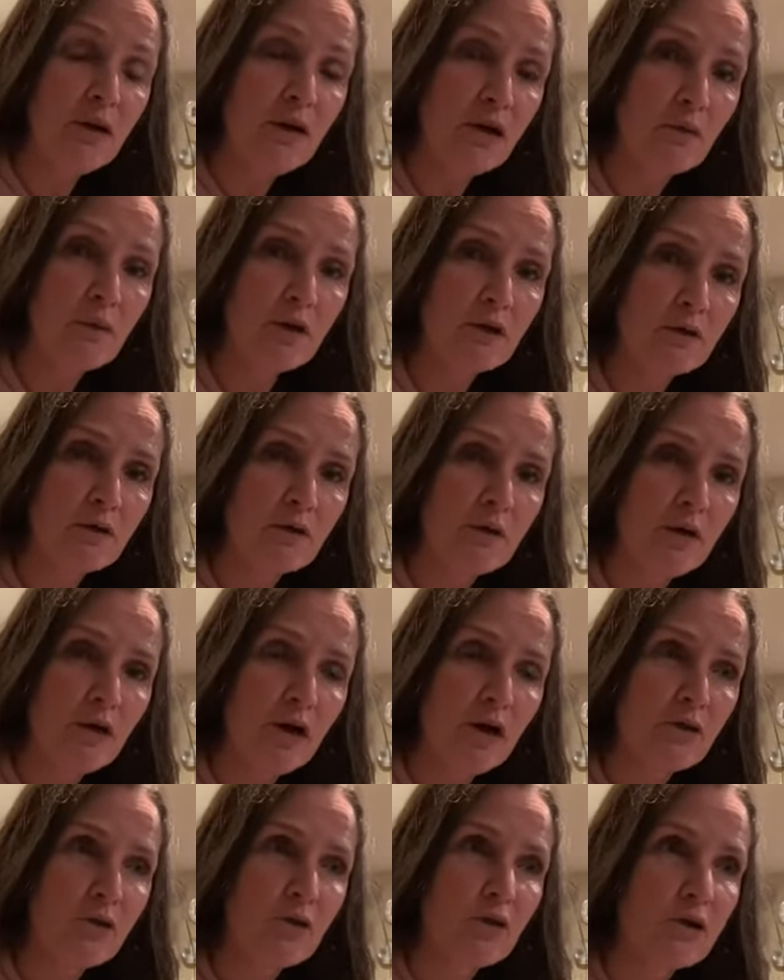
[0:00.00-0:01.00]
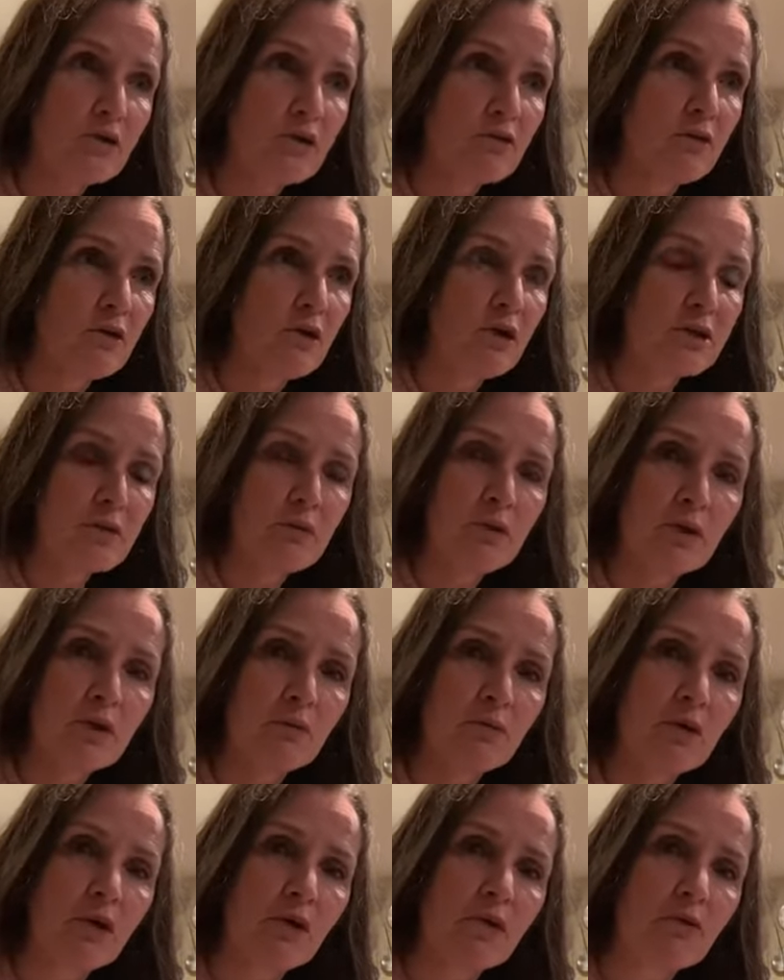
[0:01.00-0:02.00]
like to be on
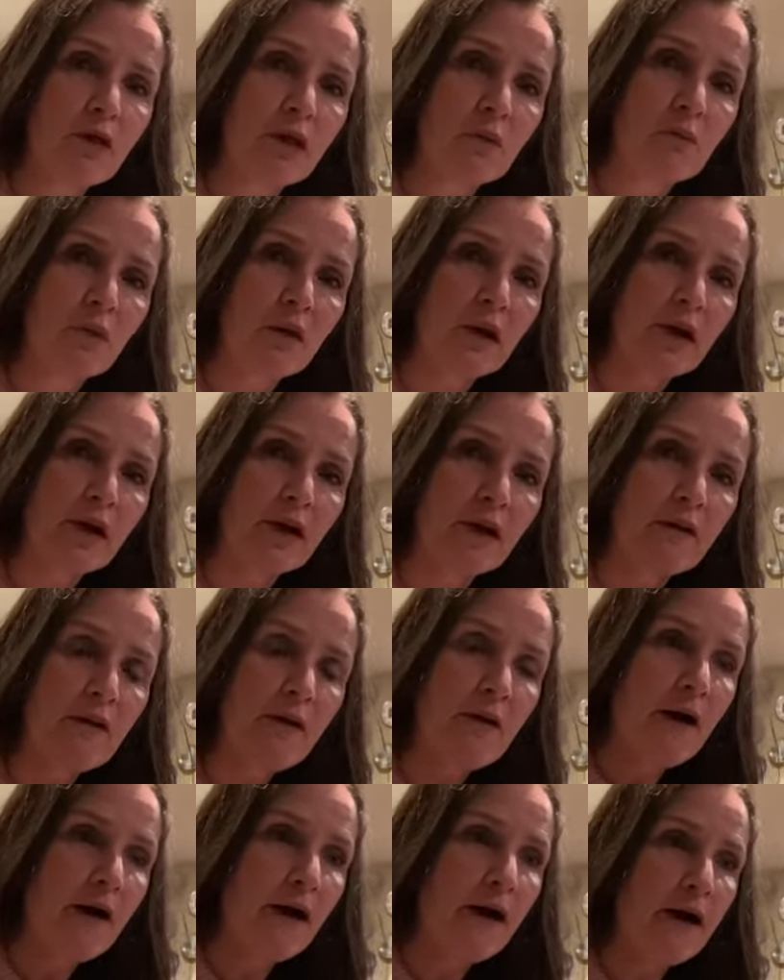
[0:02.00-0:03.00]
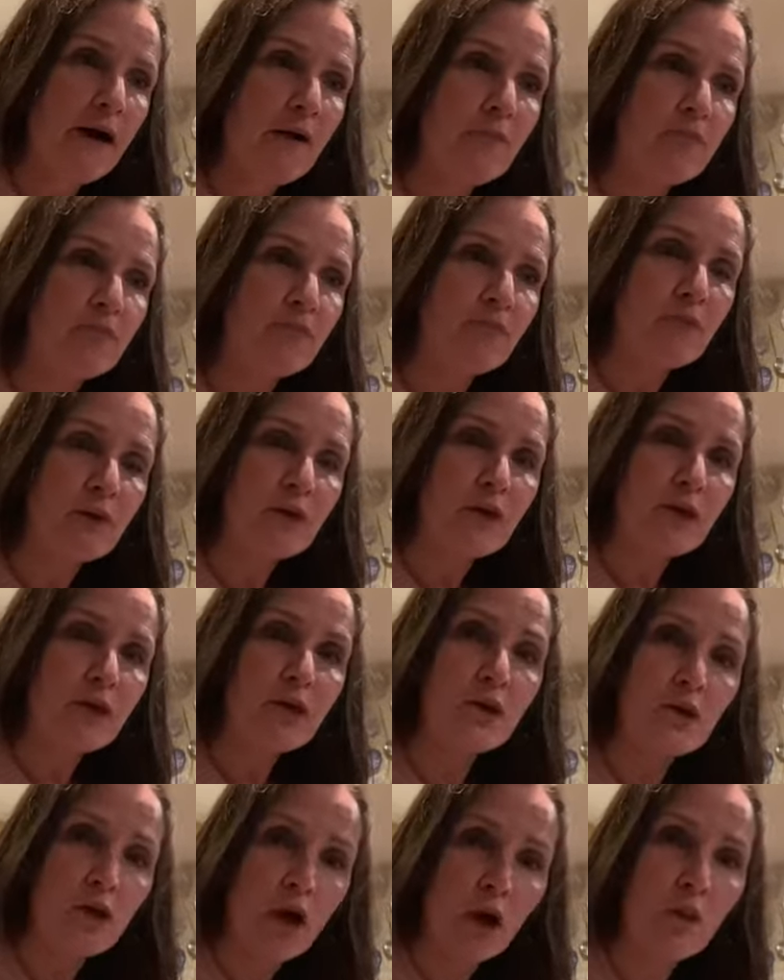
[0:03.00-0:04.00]
a program where
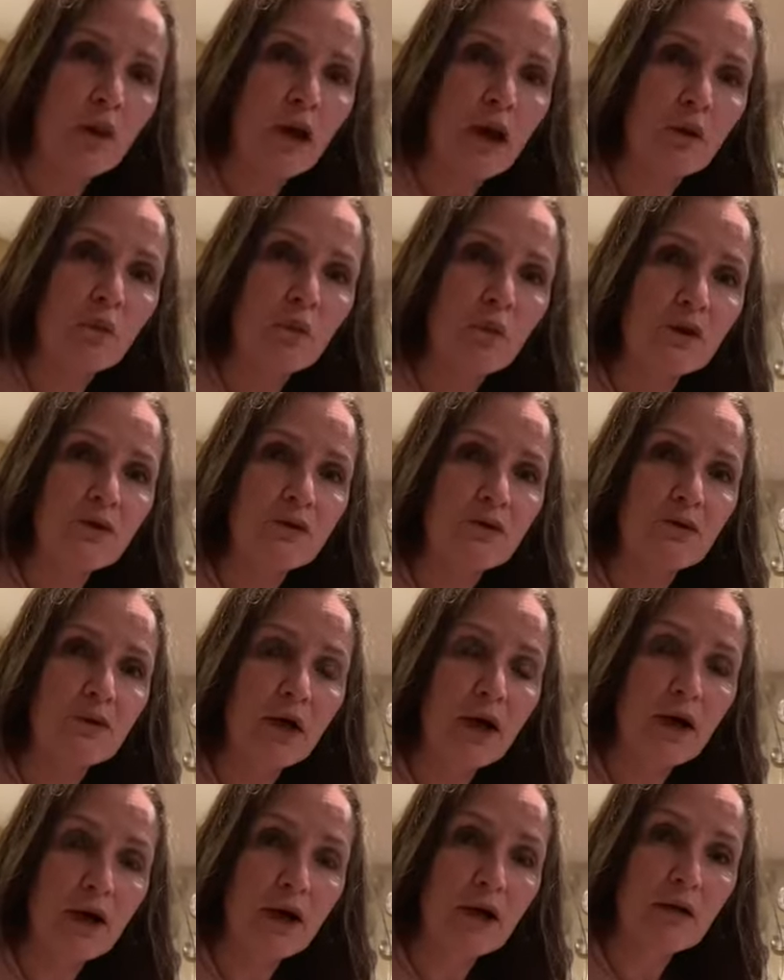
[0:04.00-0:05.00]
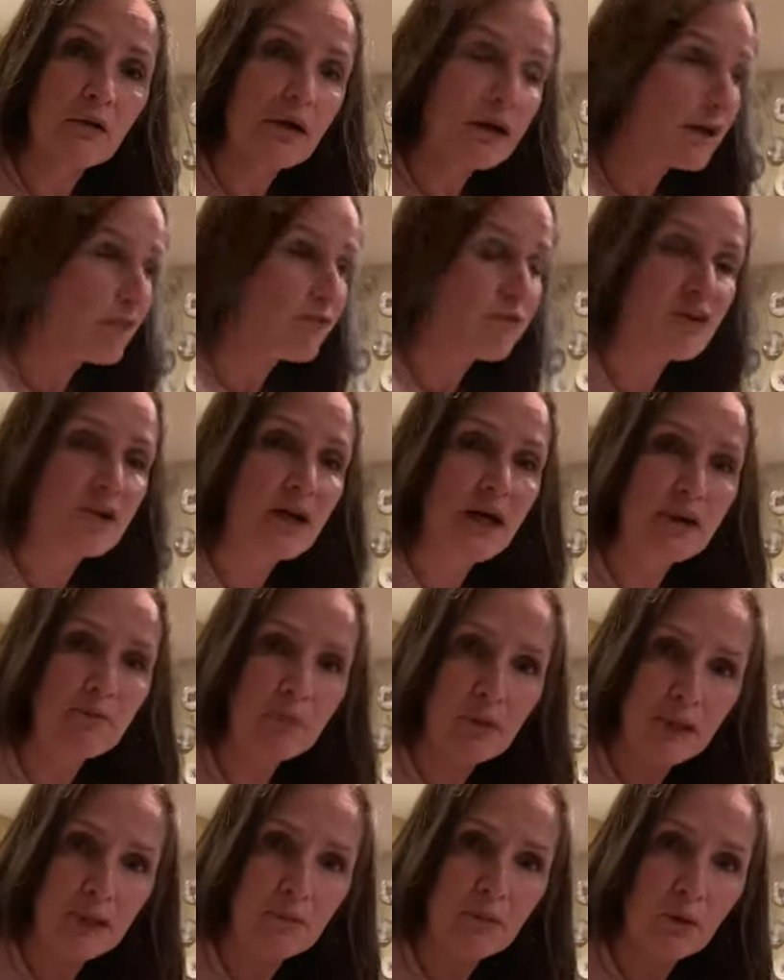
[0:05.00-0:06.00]
you go out with everyday
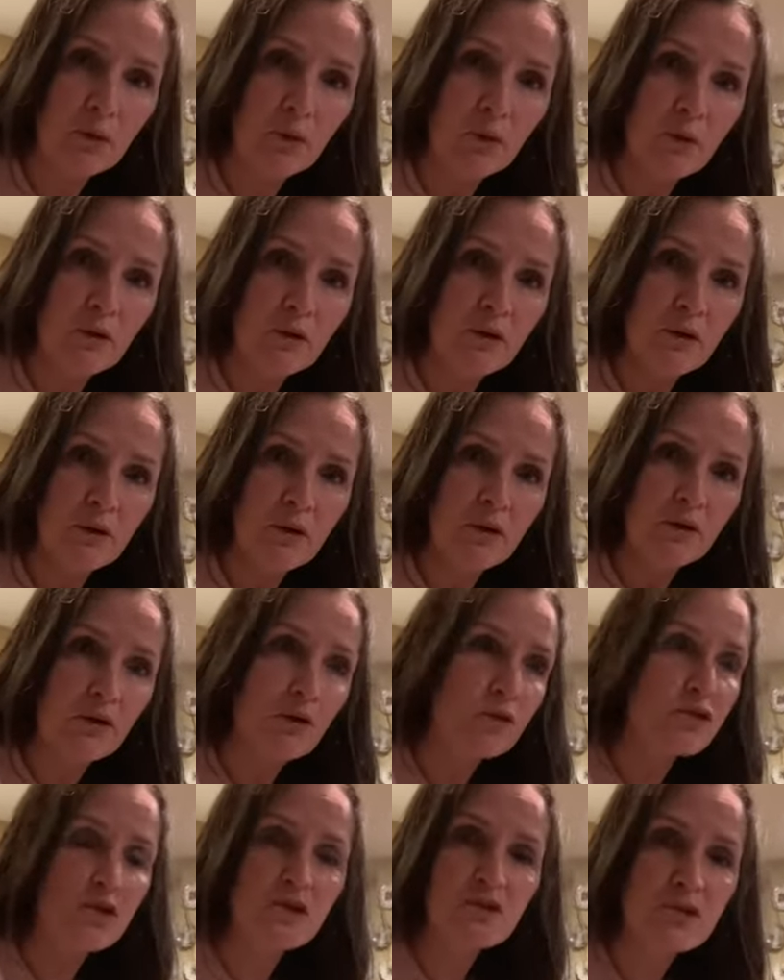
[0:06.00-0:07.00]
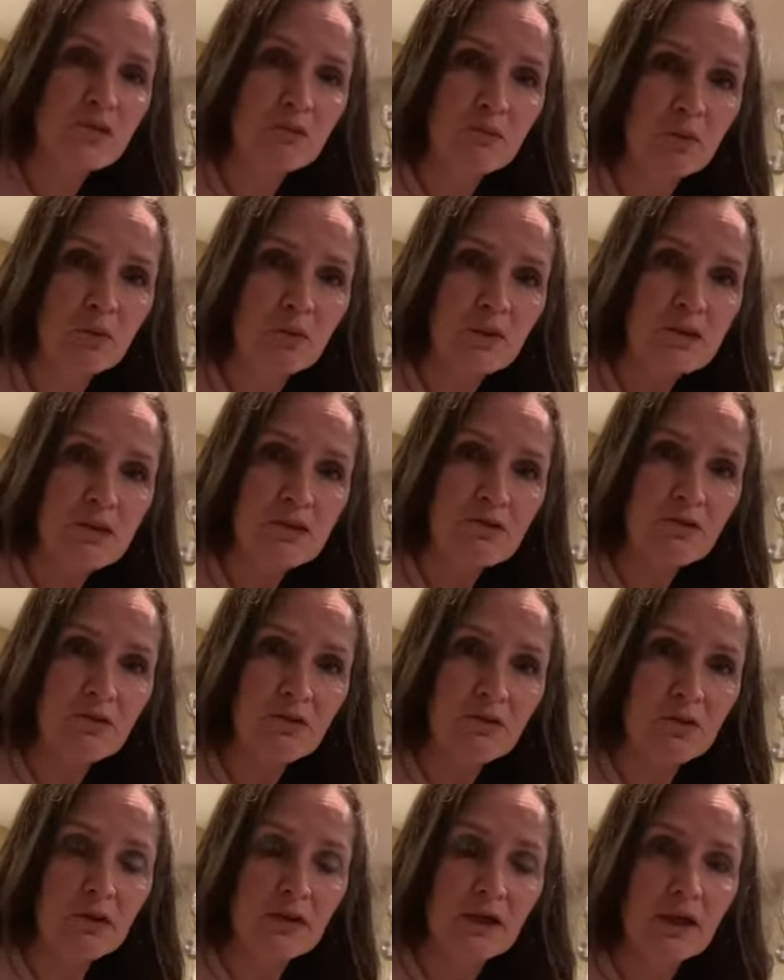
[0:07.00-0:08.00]
people, not just the boys
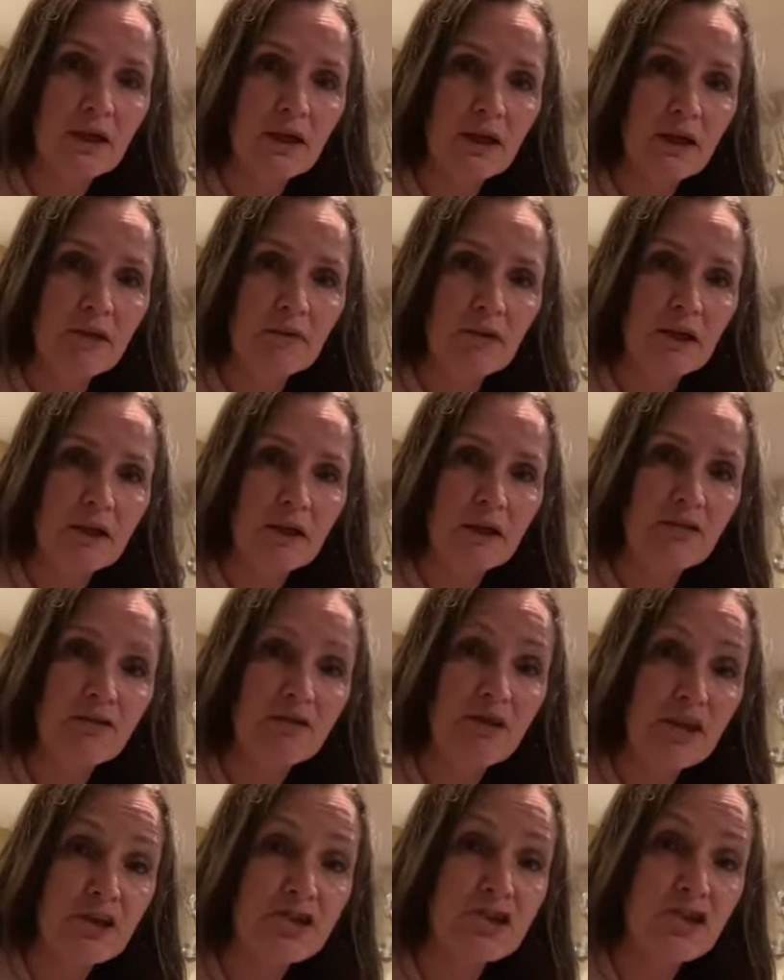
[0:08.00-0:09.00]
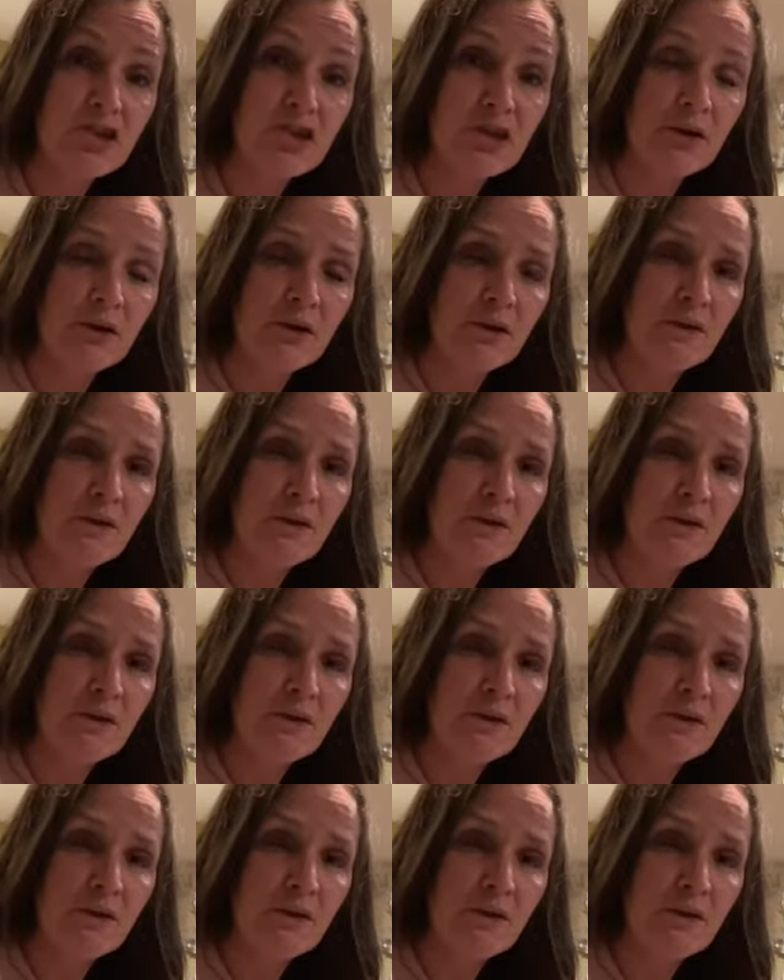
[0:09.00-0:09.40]
for a fish.